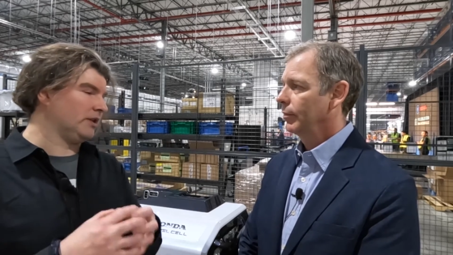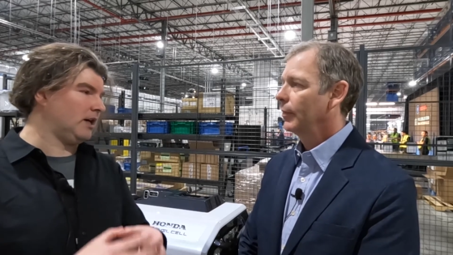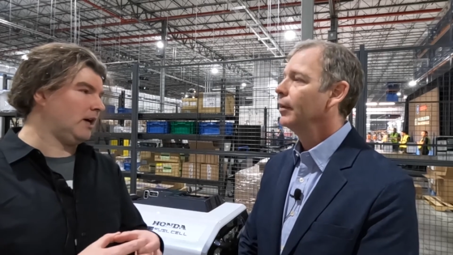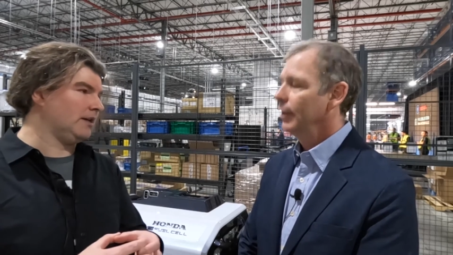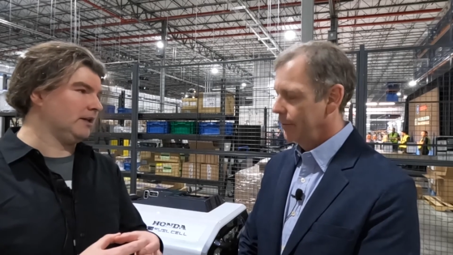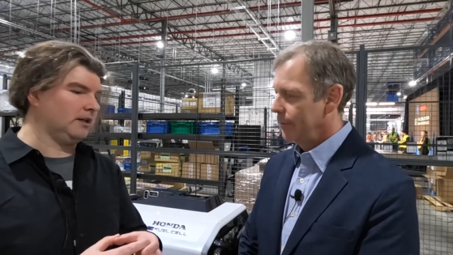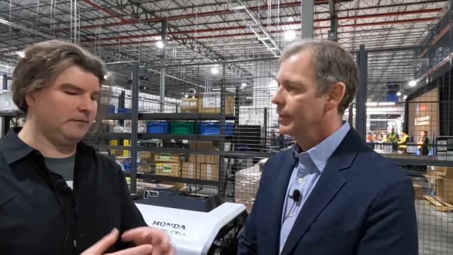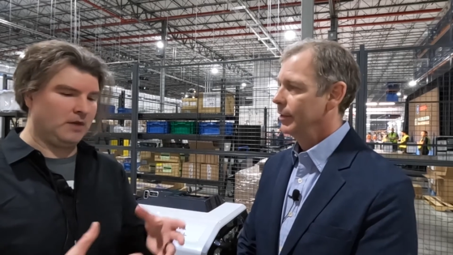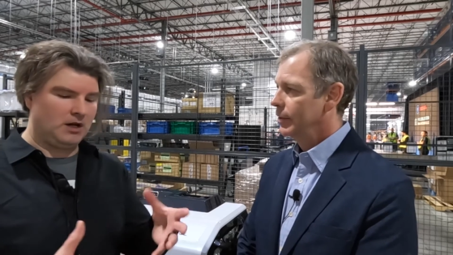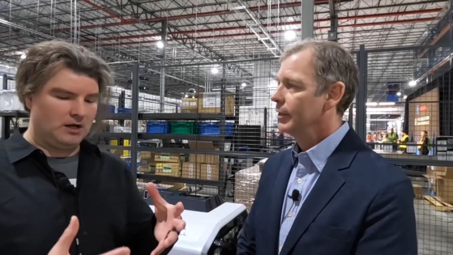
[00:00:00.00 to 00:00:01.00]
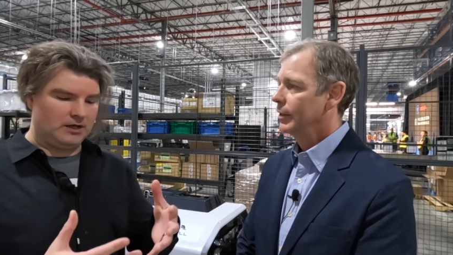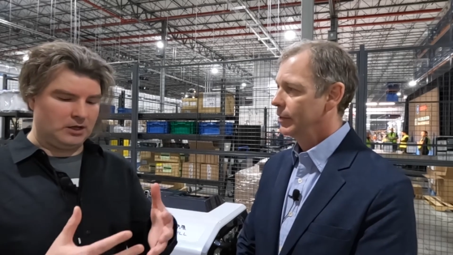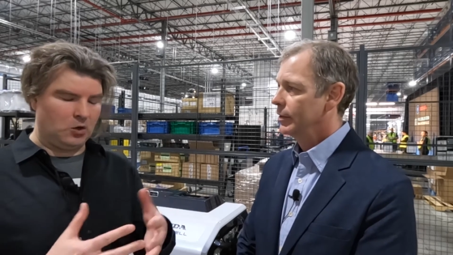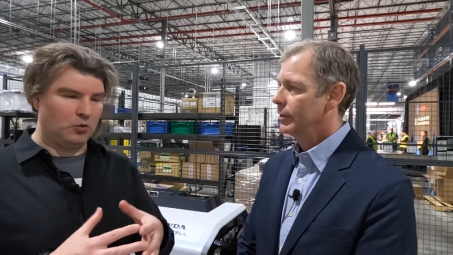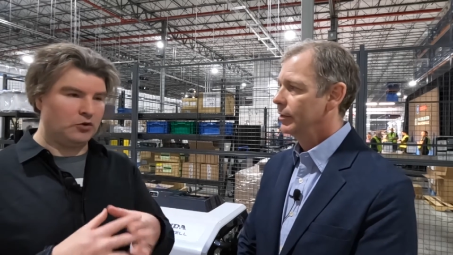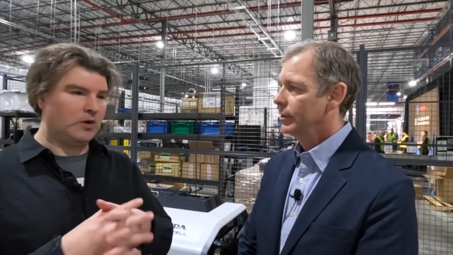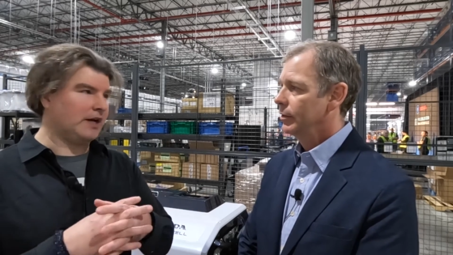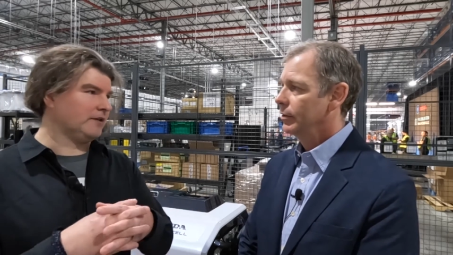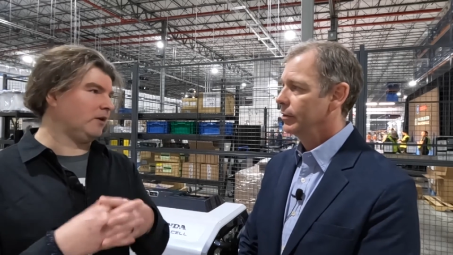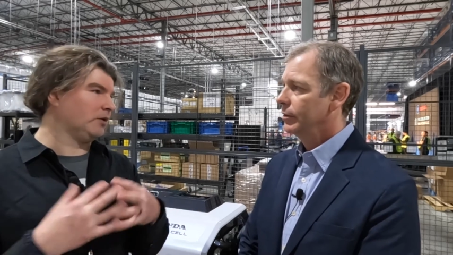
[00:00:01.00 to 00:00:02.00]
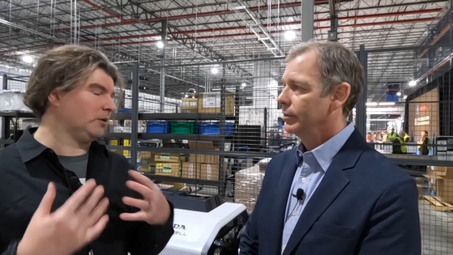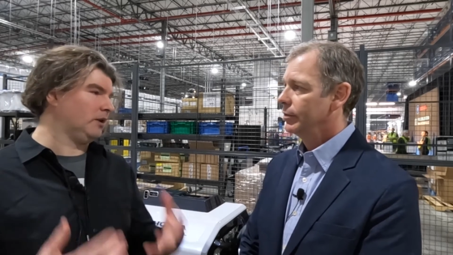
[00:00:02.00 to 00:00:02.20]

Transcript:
Speaker 1: and Honda. You know, you guys have also